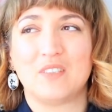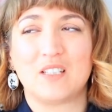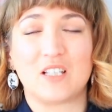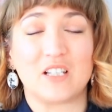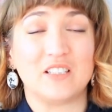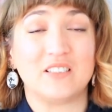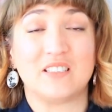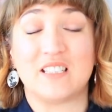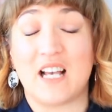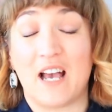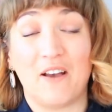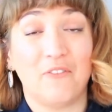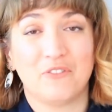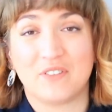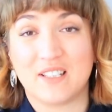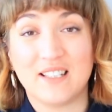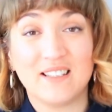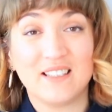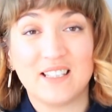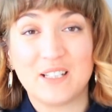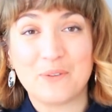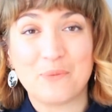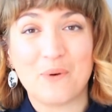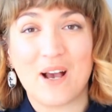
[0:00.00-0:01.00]
could
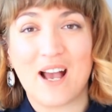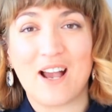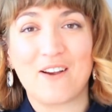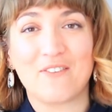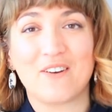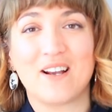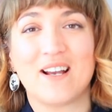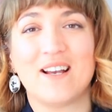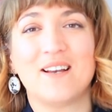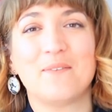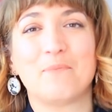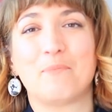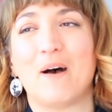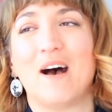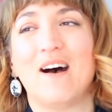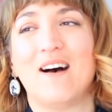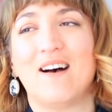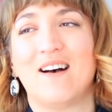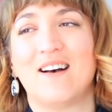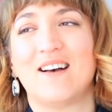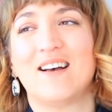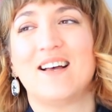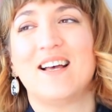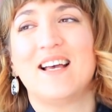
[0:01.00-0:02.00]
definitely wear it,
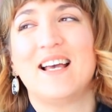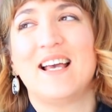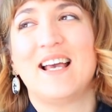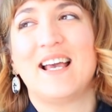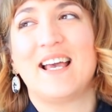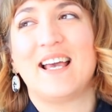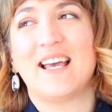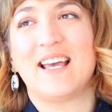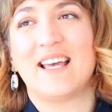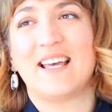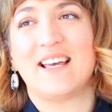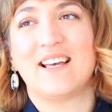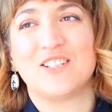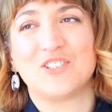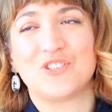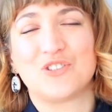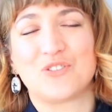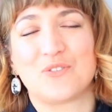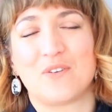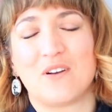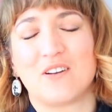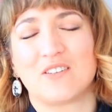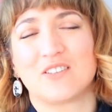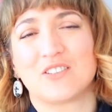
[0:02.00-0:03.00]
but it
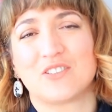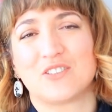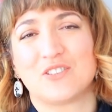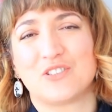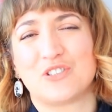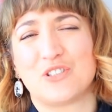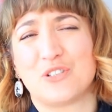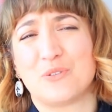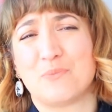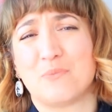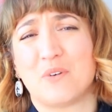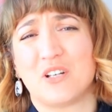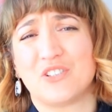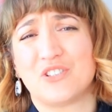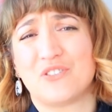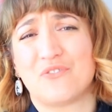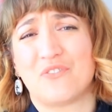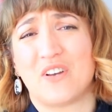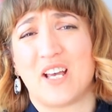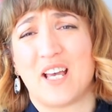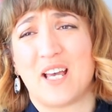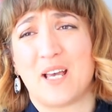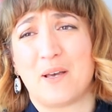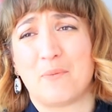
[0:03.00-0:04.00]
has shrunk too much
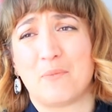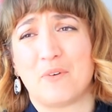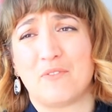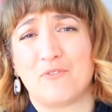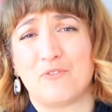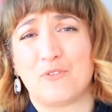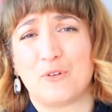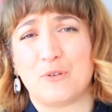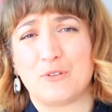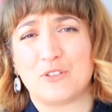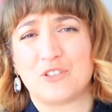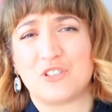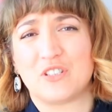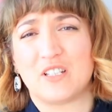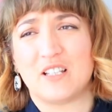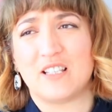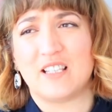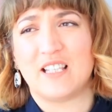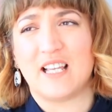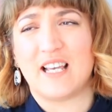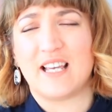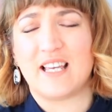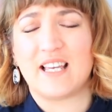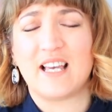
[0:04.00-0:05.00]
for him,
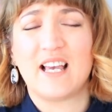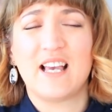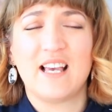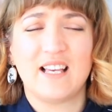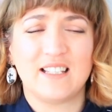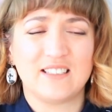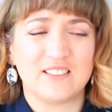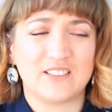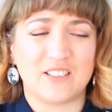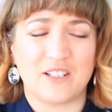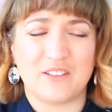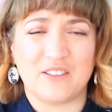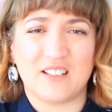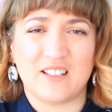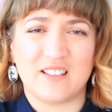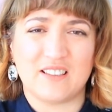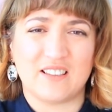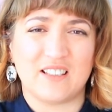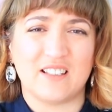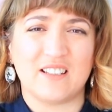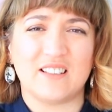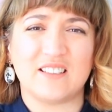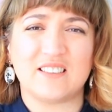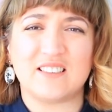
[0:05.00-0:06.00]
unfortunately, so
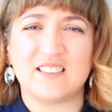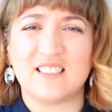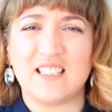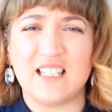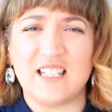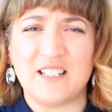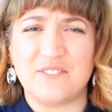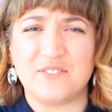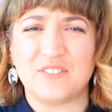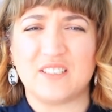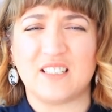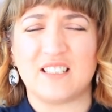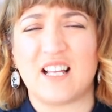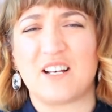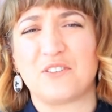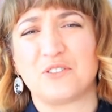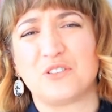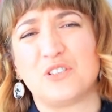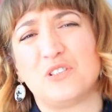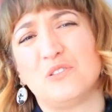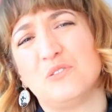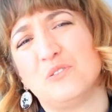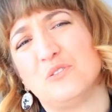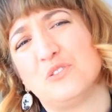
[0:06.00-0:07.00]
that the sleeves are now
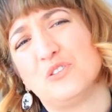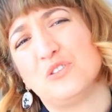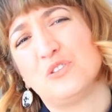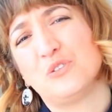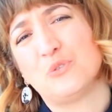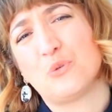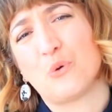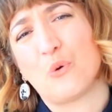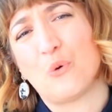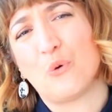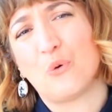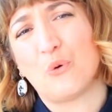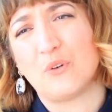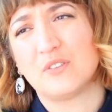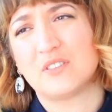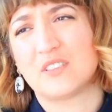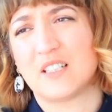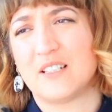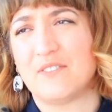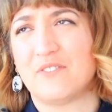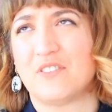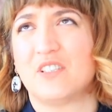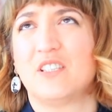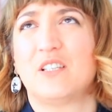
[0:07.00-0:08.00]
too
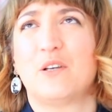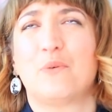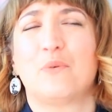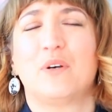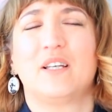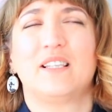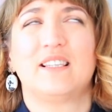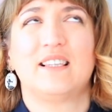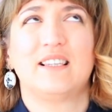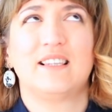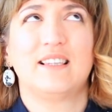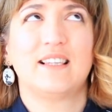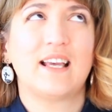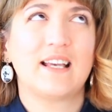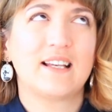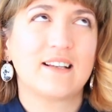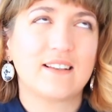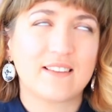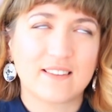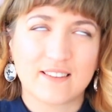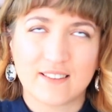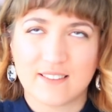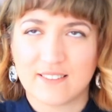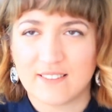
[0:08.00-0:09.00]
short, even though I'd
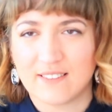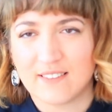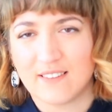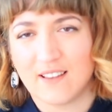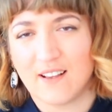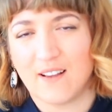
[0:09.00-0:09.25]
lengthened